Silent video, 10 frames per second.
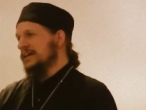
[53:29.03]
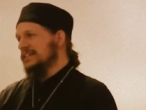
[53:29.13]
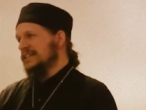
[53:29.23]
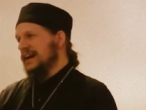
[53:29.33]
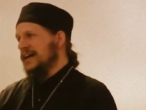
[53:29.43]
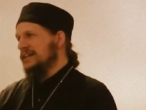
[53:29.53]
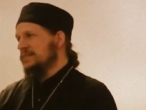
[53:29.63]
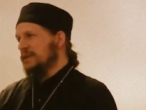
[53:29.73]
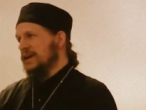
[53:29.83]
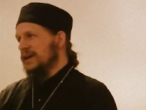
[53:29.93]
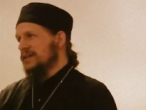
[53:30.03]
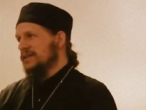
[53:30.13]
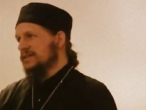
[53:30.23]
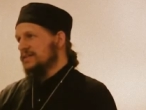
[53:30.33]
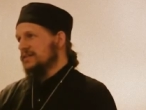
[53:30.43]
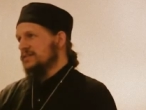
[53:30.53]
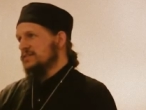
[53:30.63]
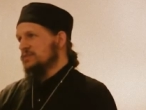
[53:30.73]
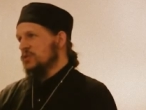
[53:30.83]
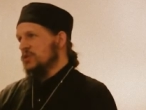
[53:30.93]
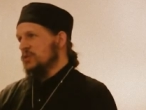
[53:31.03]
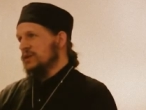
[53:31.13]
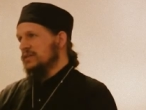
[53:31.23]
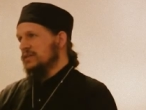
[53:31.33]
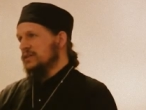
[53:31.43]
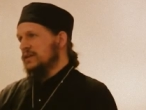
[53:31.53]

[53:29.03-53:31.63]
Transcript: as a godly man that uh, spoke about the,